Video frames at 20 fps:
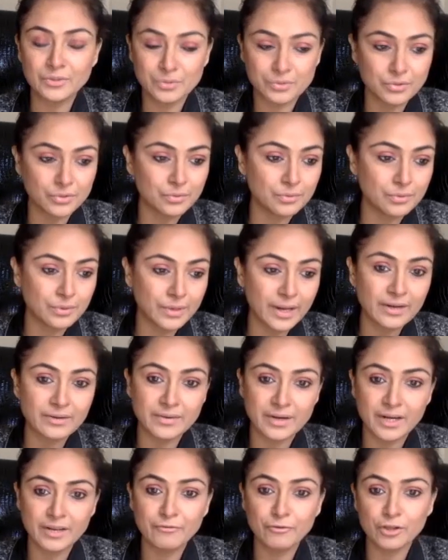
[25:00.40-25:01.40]
to get
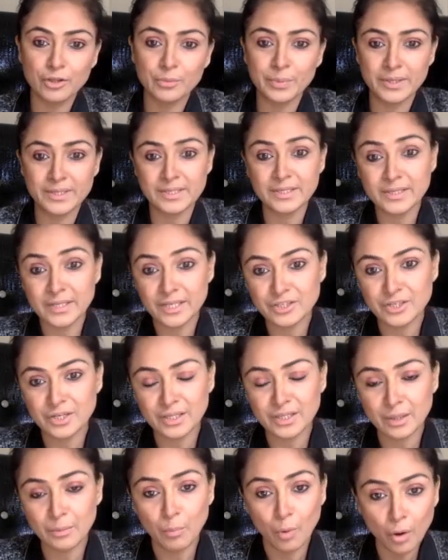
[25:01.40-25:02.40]
ready for the presentation
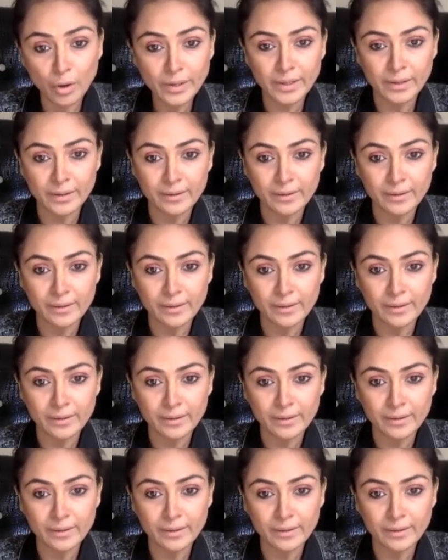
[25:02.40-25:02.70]
in the morning.